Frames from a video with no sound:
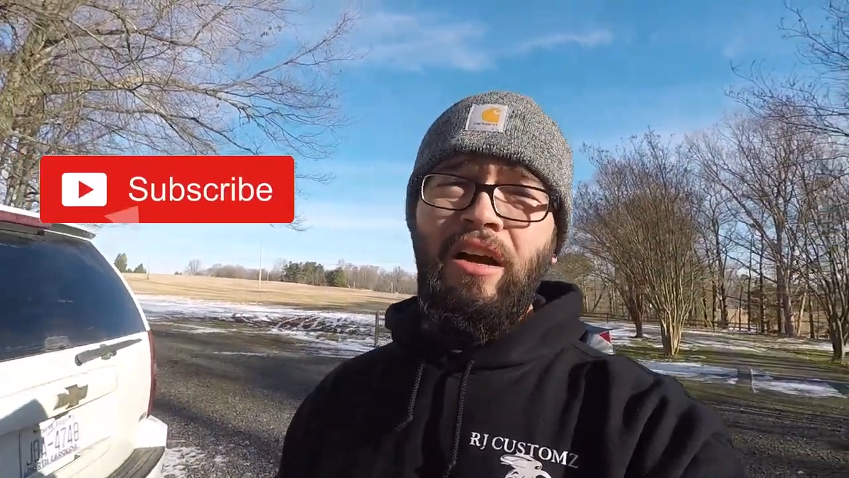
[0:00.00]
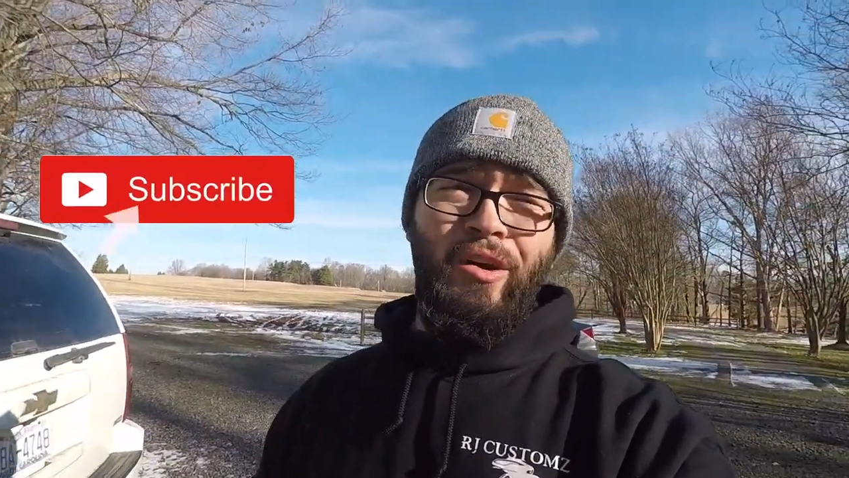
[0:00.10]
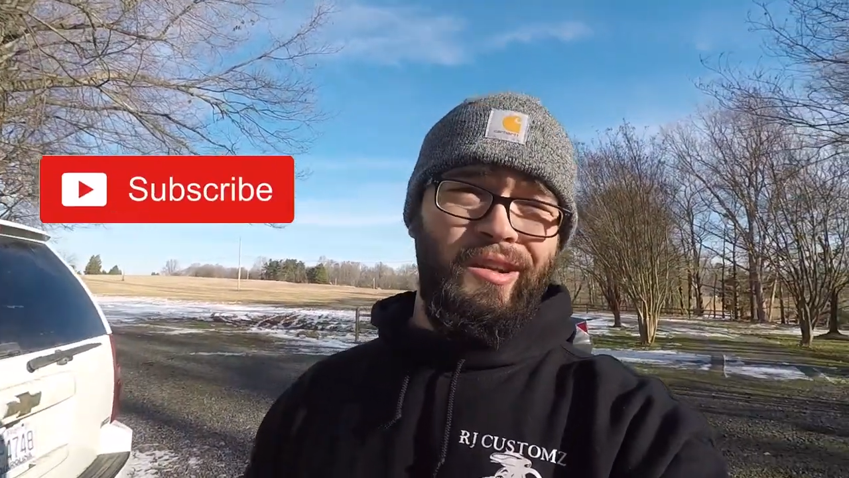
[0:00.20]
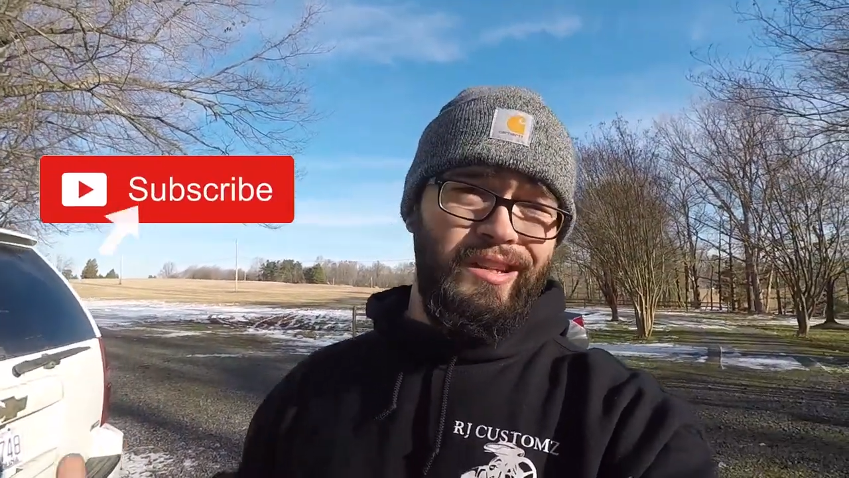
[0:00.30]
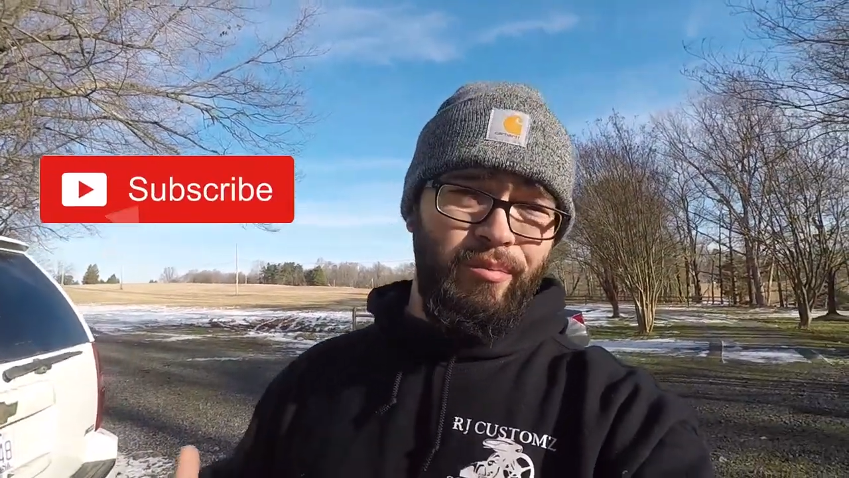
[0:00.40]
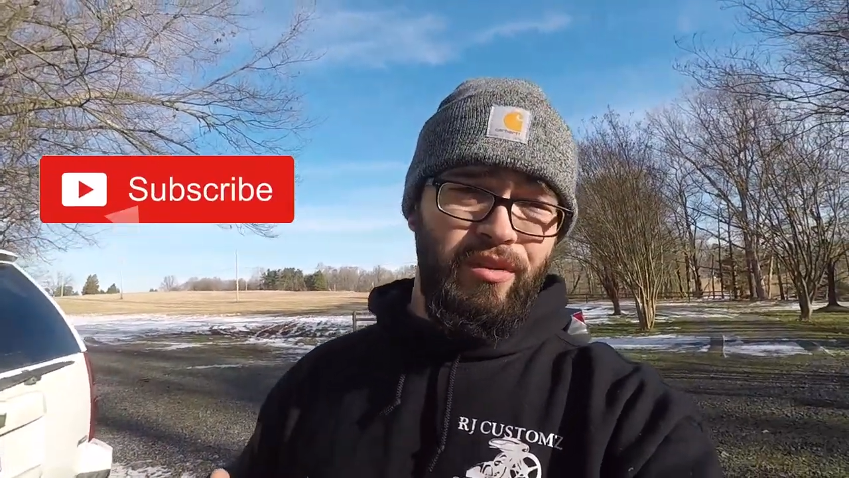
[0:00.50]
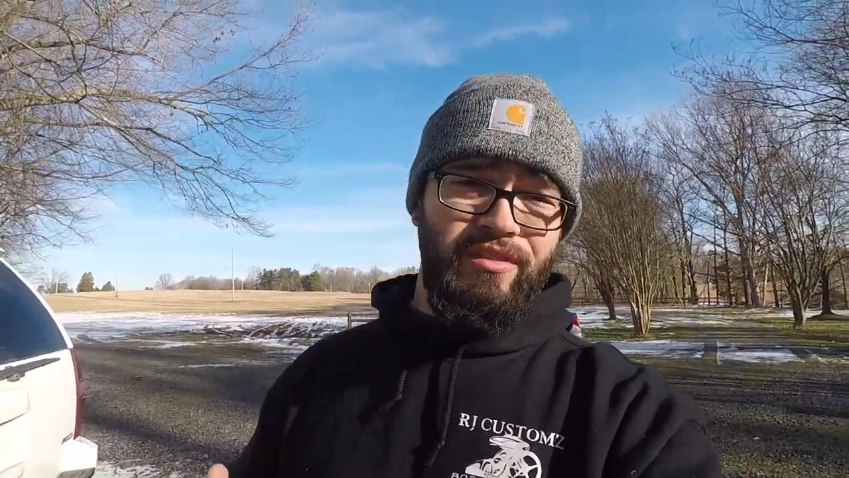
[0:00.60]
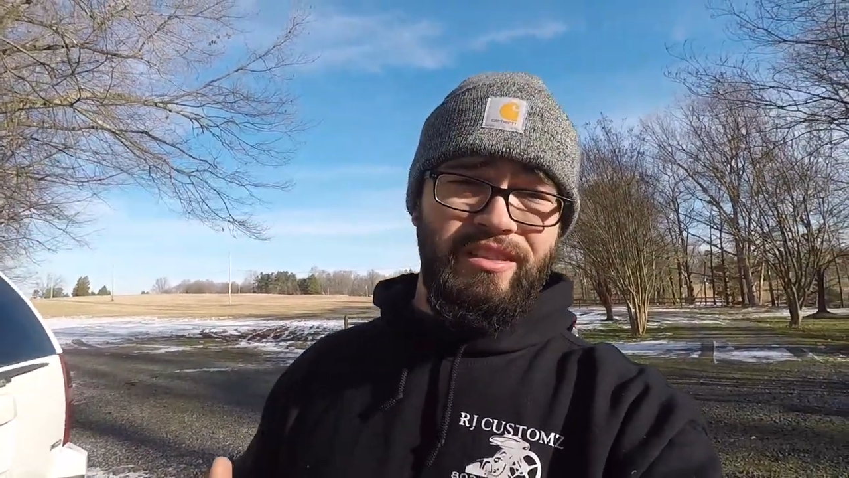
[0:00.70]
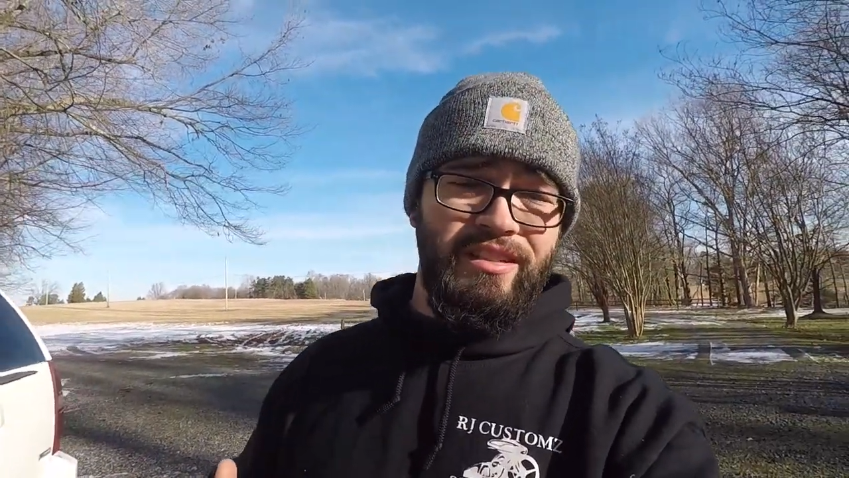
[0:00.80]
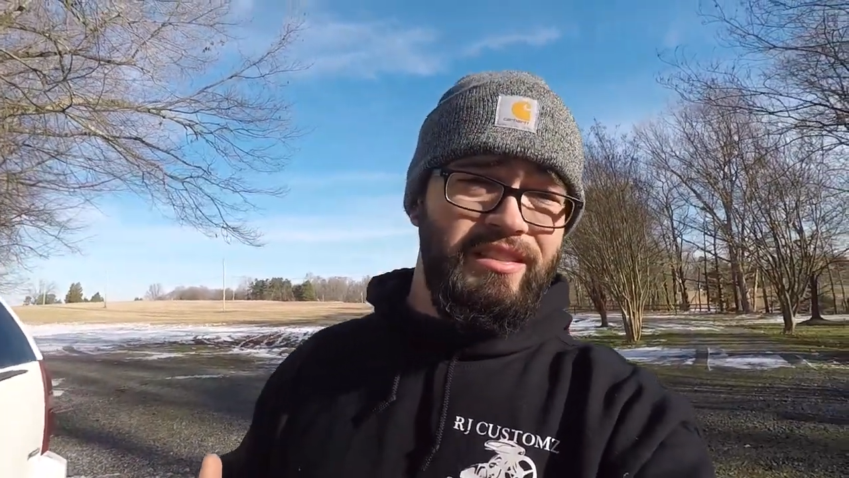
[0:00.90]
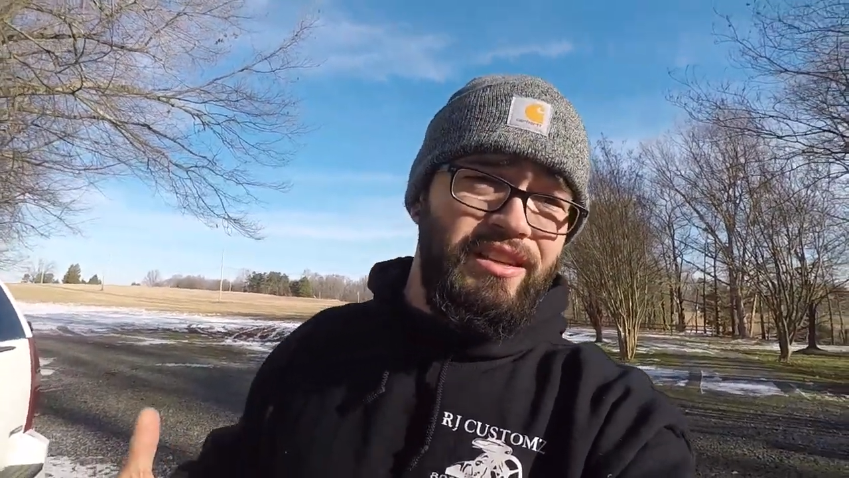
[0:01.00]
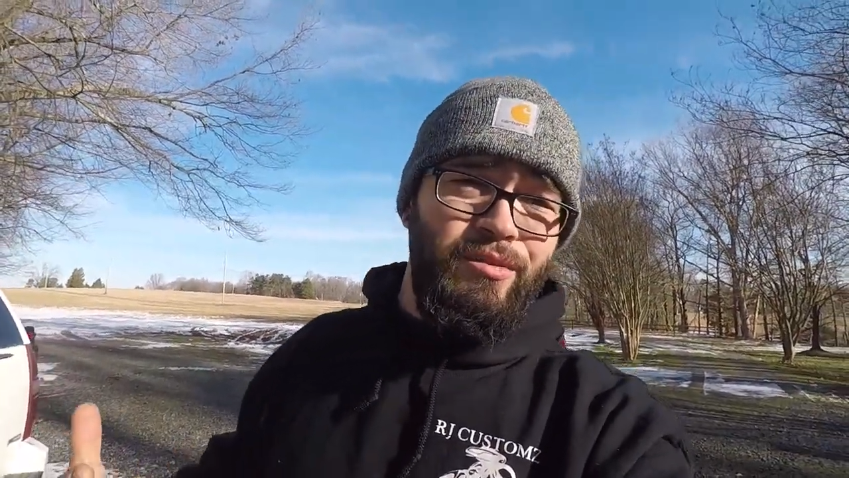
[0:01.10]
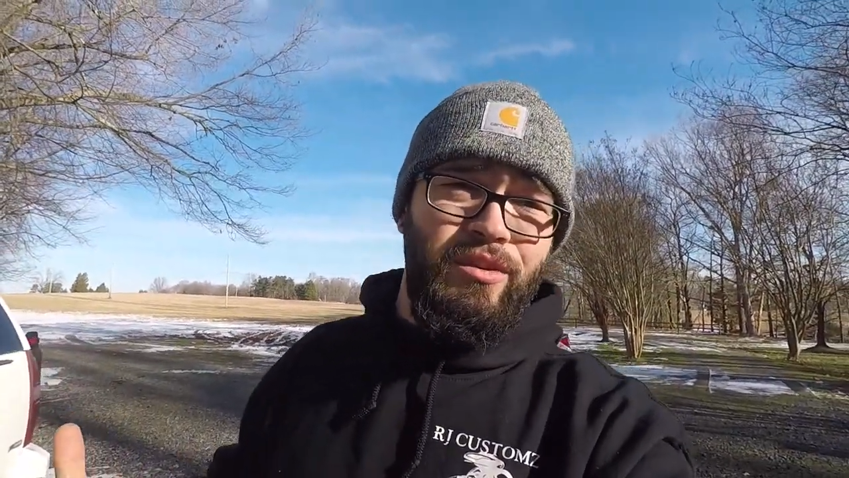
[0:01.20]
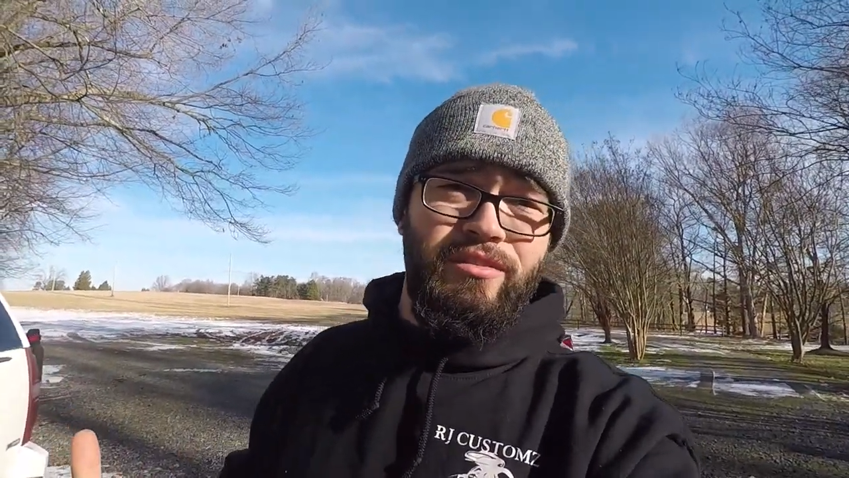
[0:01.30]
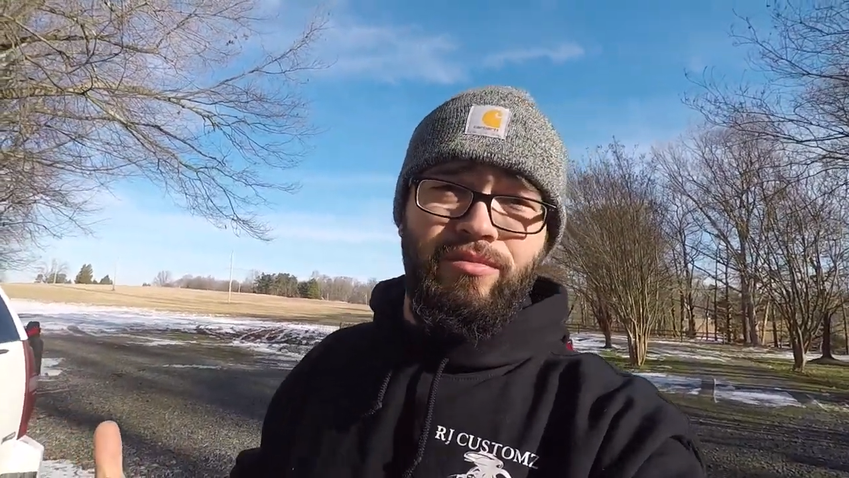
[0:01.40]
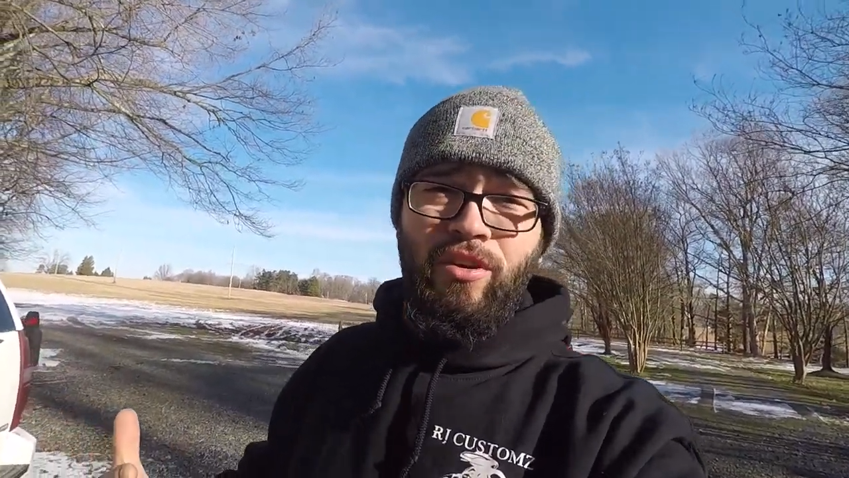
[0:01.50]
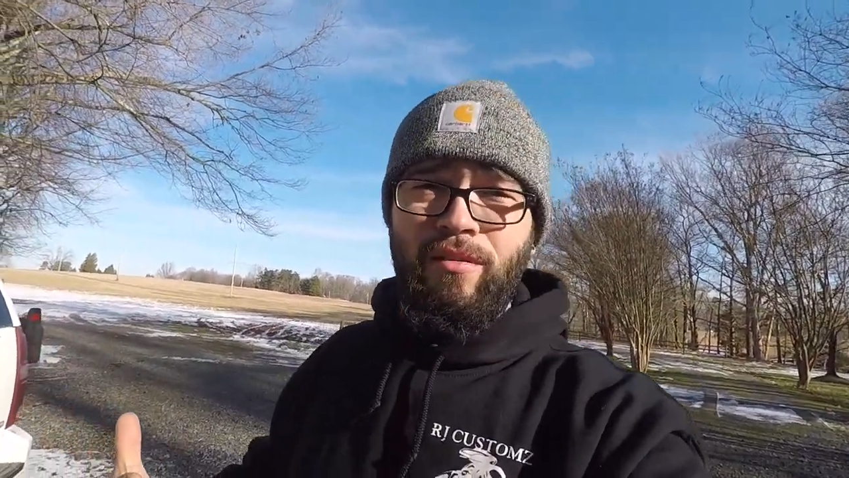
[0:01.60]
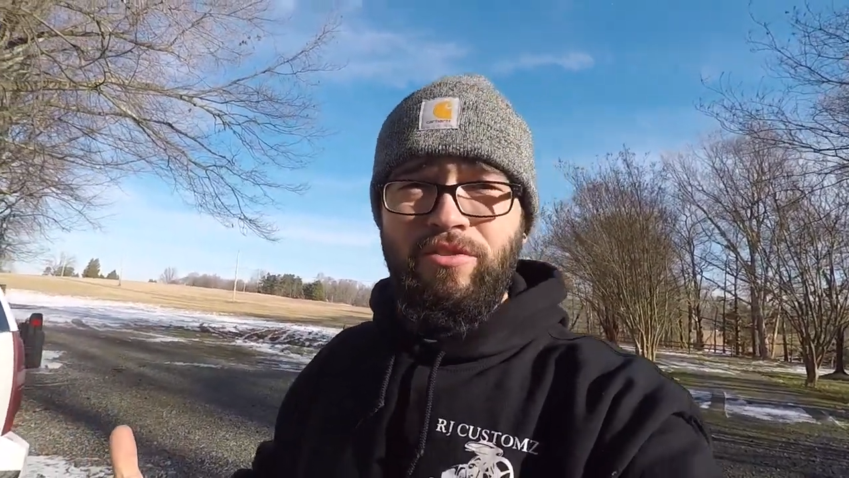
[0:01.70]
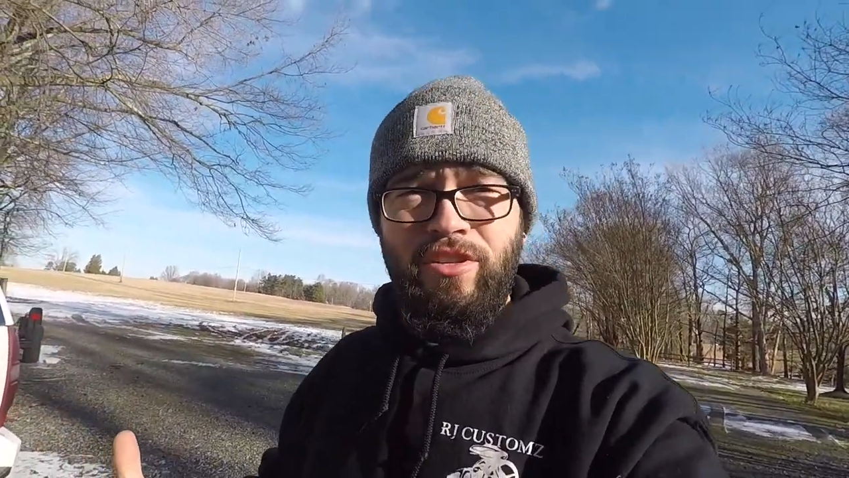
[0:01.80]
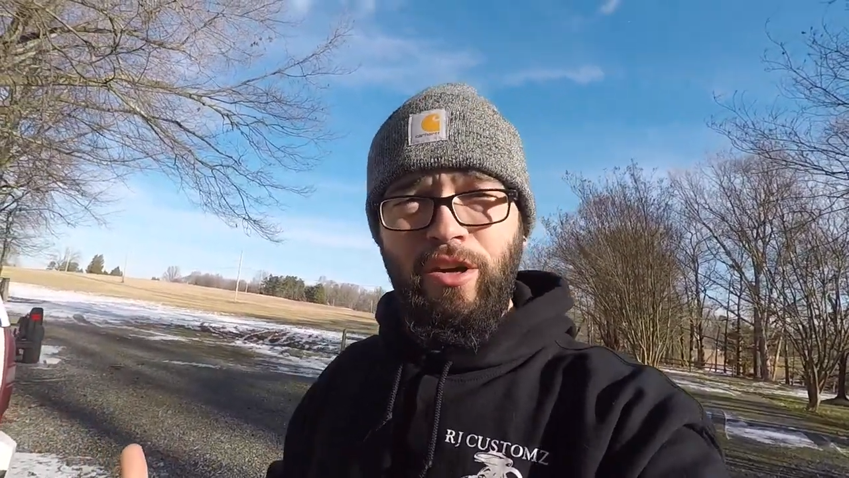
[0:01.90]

or like the previous content and you want to subscribe just to